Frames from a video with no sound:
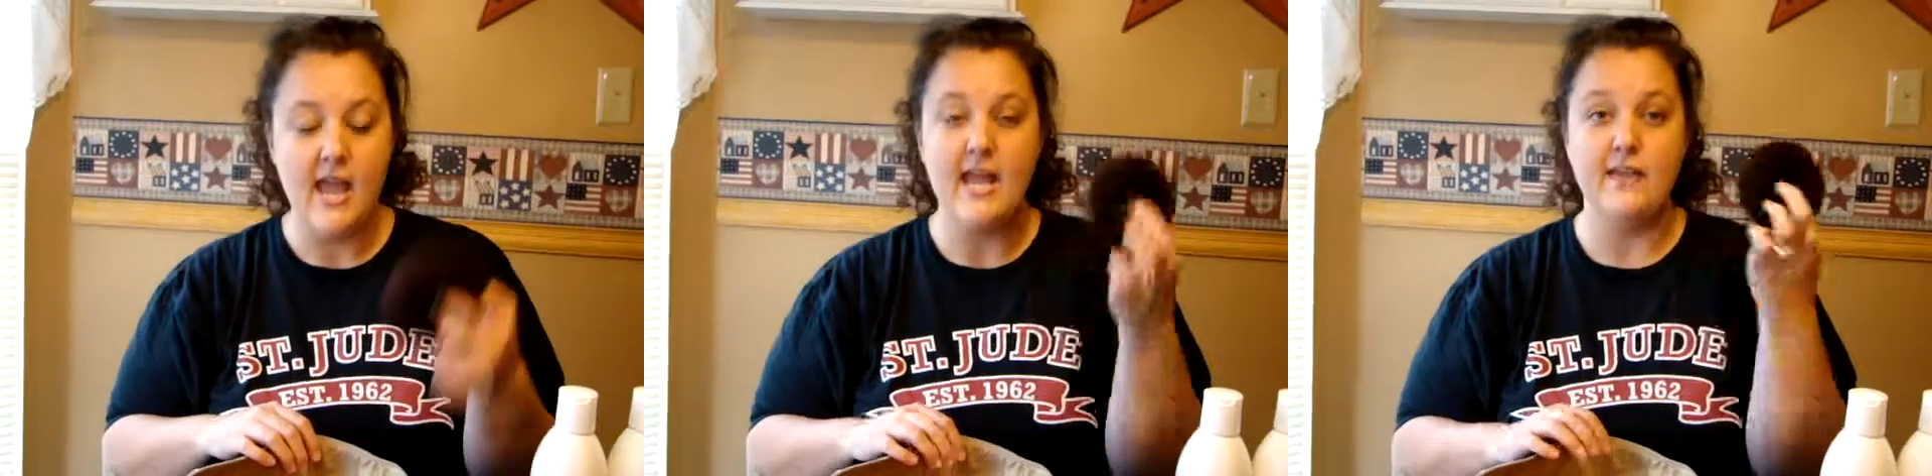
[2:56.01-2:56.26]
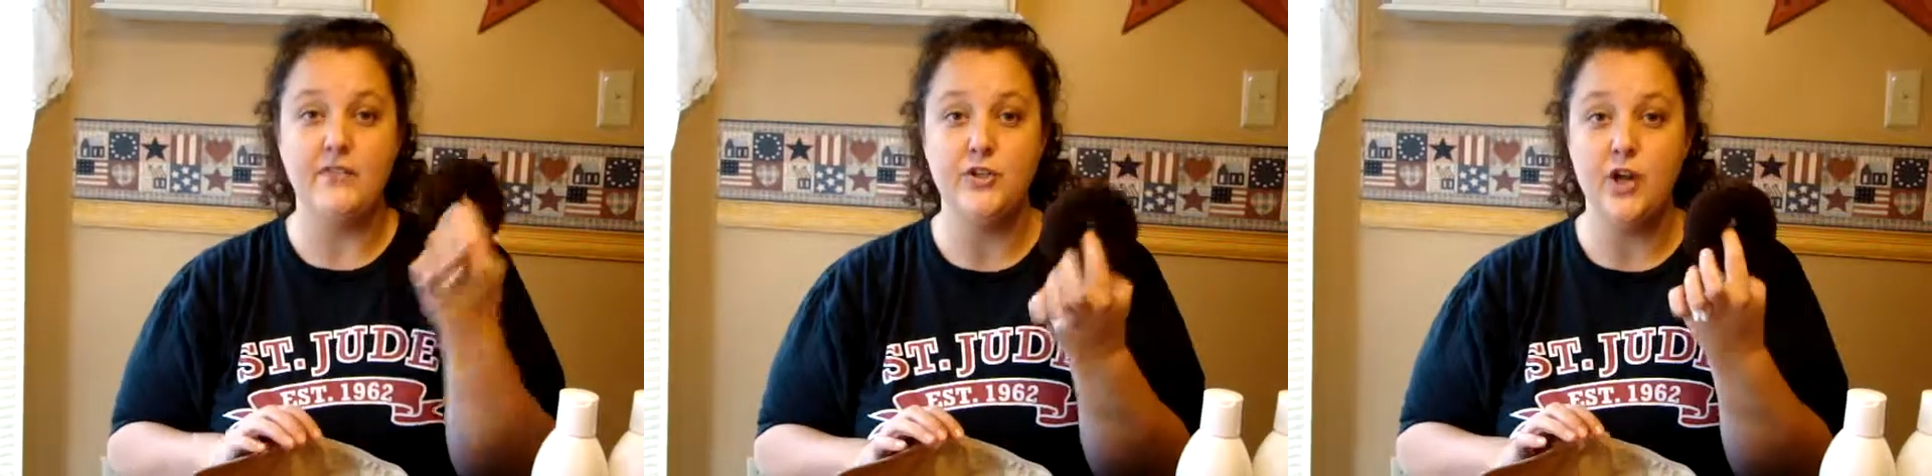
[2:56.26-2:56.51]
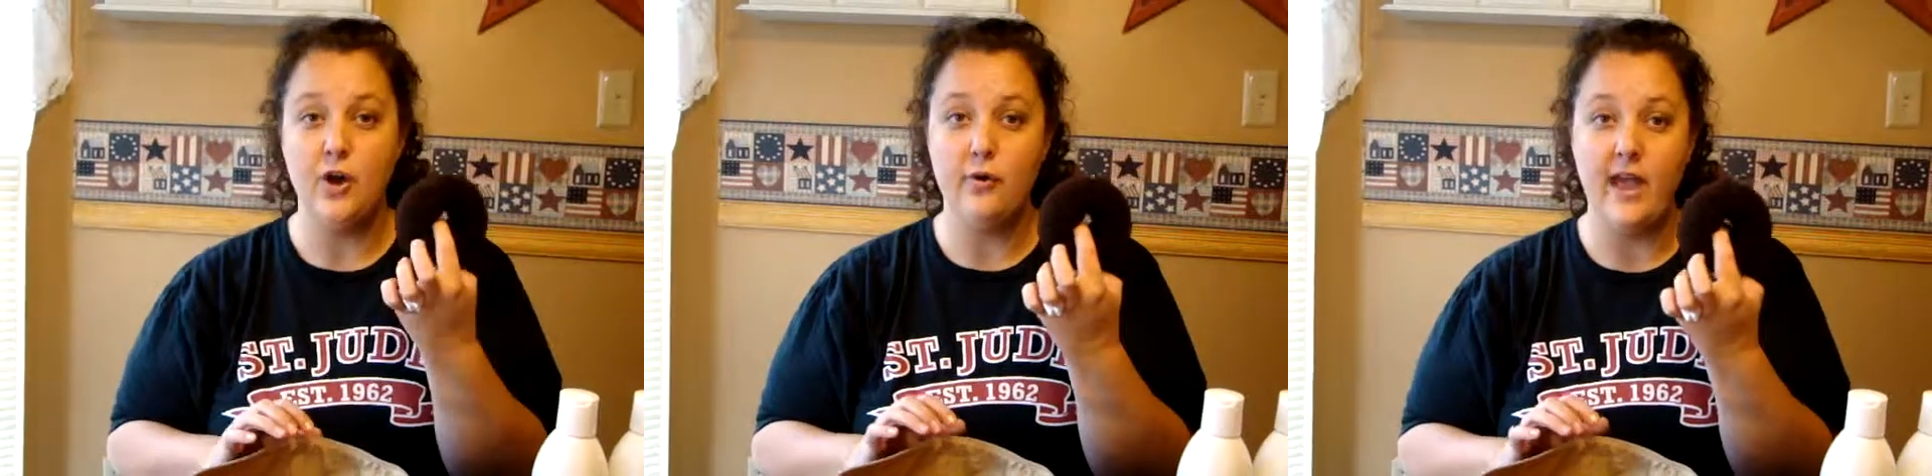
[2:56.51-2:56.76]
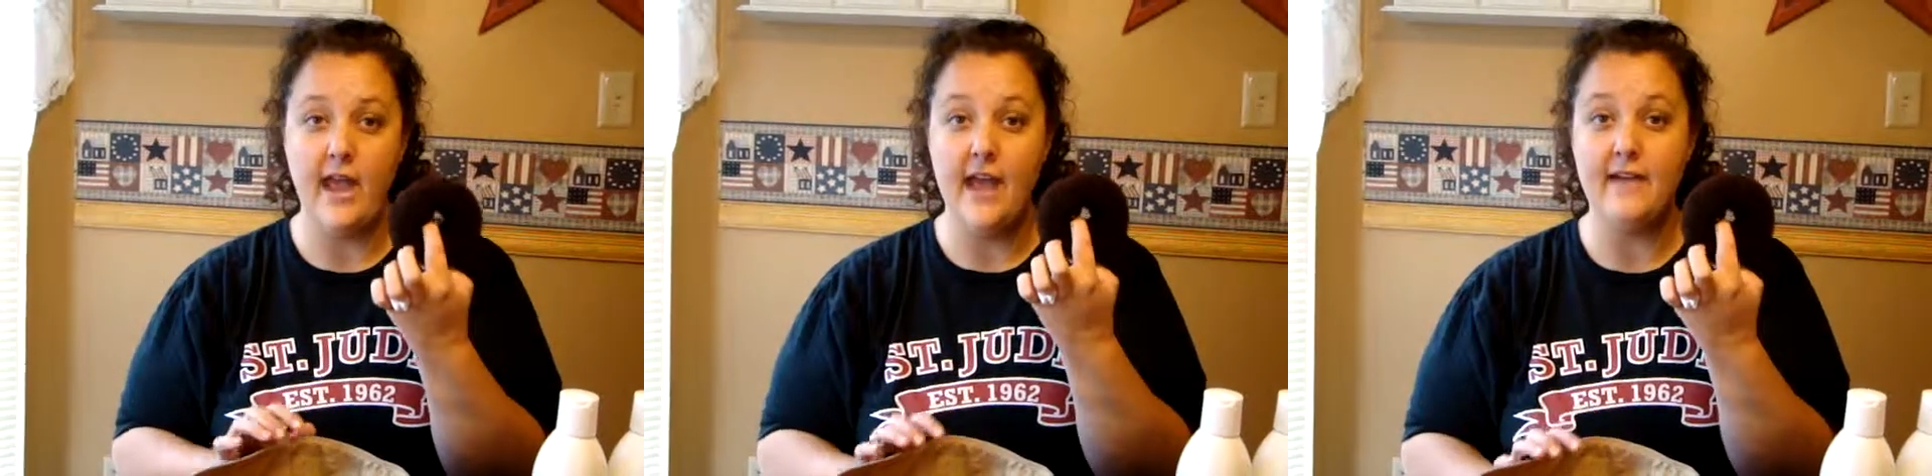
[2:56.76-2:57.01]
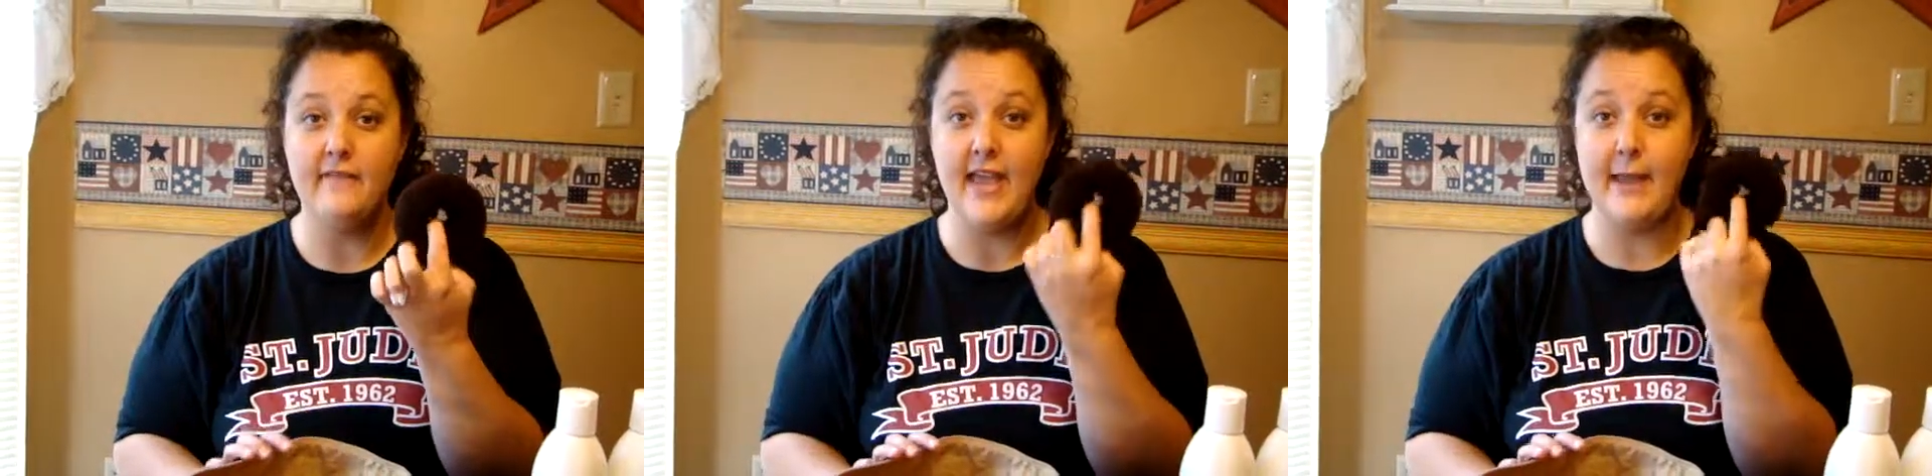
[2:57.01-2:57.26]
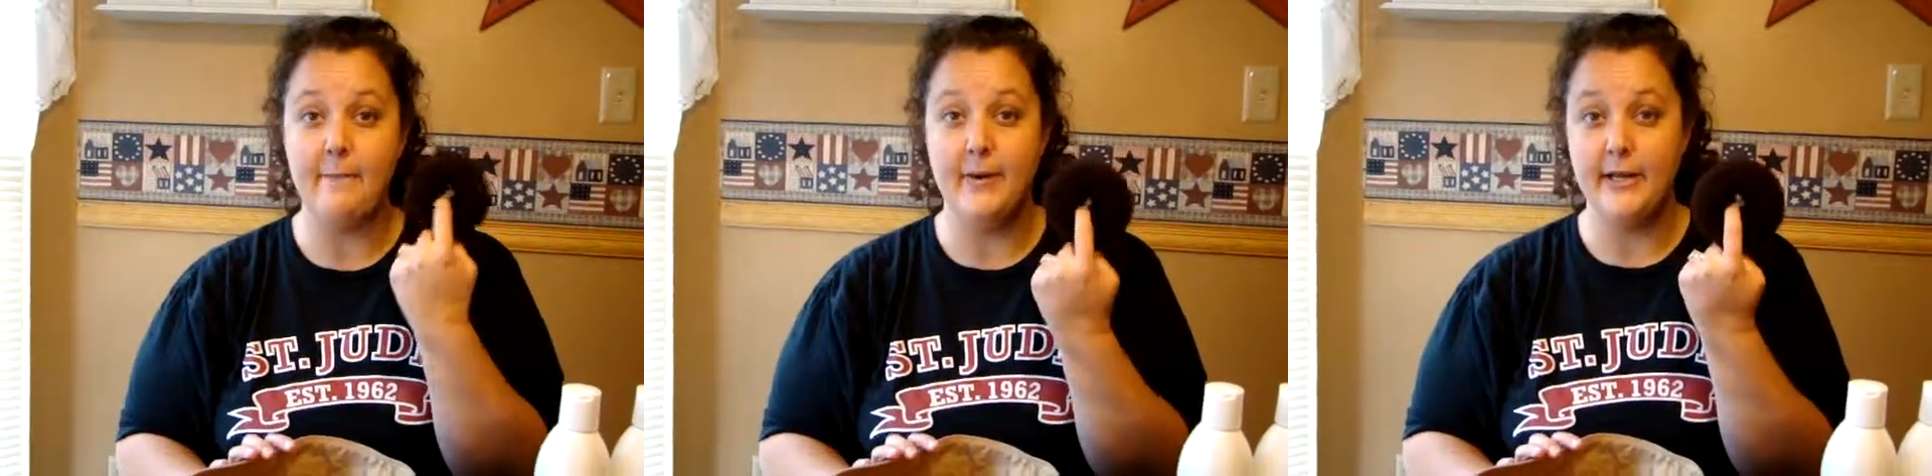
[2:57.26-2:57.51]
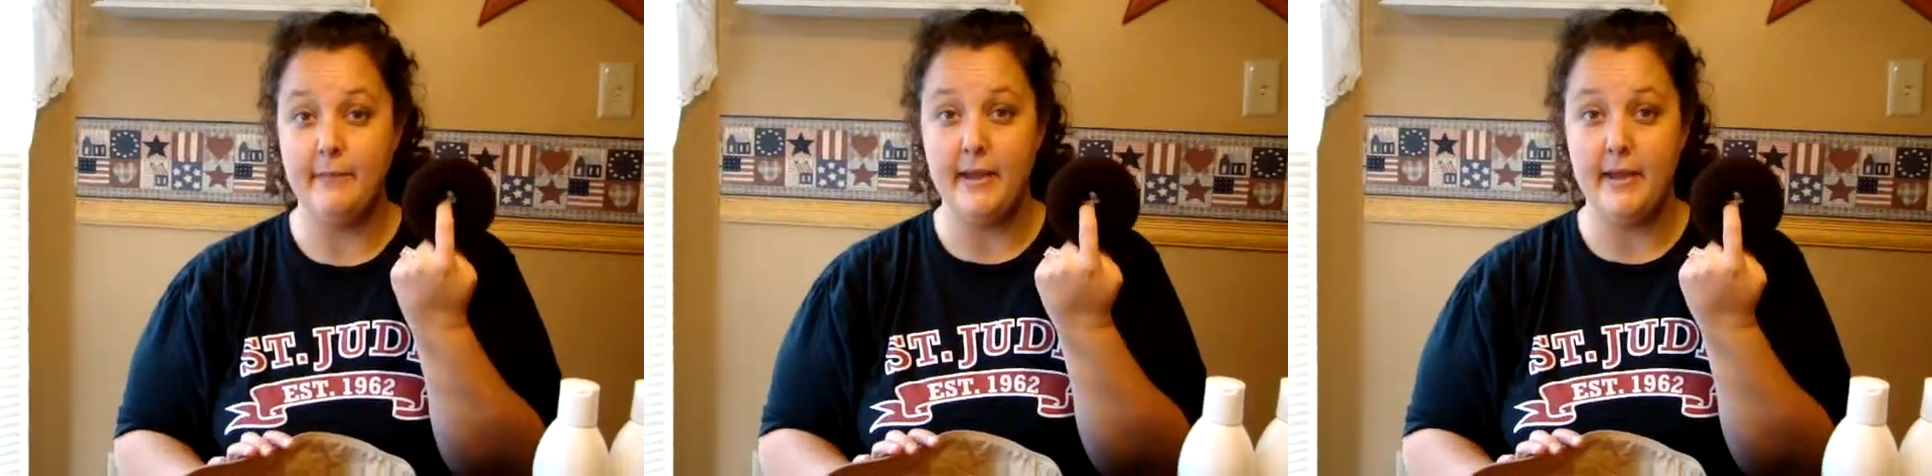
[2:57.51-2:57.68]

If you don't have a bun